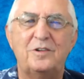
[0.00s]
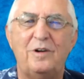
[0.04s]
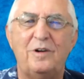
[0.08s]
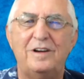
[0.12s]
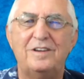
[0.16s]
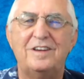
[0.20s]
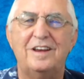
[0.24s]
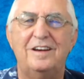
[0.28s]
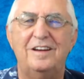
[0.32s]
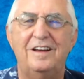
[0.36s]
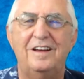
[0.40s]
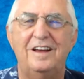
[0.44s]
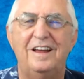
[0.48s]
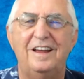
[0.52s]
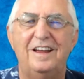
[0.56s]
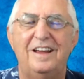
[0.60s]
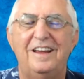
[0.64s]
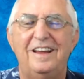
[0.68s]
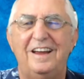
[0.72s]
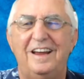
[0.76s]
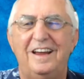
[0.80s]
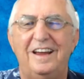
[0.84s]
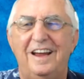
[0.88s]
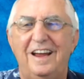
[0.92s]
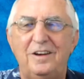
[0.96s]
So I said,
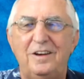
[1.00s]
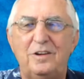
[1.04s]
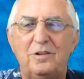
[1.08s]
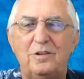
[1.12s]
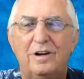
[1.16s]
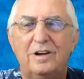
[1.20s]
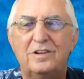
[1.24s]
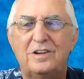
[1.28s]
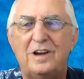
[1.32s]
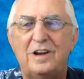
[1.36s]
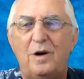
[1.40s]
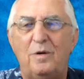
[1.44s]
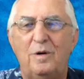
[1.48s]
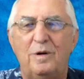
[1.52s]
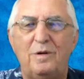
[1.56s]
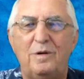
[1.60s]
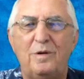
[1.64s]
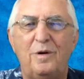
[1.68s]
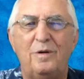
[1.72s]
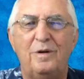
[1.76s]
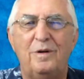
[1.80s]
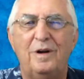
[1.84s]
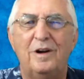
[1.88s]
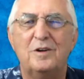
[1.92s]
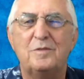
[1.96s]
Ito
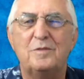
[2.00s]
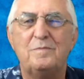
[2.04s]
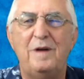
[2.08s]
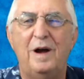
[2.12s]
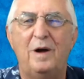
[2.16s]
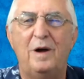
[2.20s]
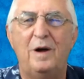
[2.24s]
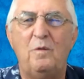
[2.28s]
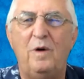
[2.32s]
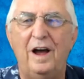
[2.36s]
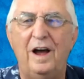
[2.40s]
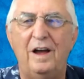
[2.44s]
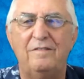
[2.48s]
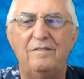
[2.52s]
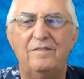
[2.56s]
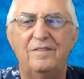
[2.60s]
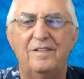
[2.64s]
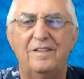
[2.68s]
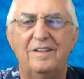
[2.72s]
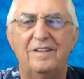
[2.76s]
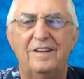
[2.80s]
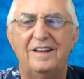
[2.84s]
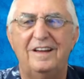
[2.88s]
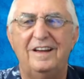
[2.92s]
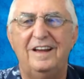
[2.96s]
Asawako, here's my
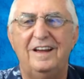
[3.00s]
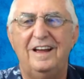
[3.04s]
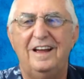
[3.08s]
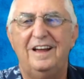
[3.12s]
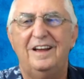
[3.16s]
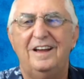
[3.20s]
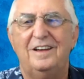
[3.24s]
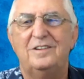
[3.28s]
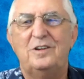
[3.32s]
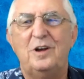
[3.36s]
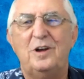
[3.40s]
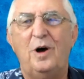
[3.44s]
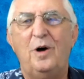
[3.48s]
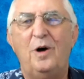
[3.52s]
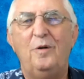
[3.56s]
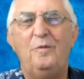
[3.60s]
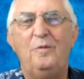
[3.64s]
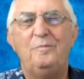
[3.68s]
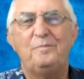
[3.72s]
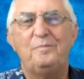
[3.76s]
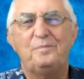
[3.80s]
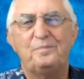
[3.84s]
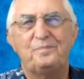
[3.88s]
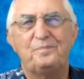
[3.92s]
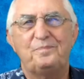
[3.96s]
wife. So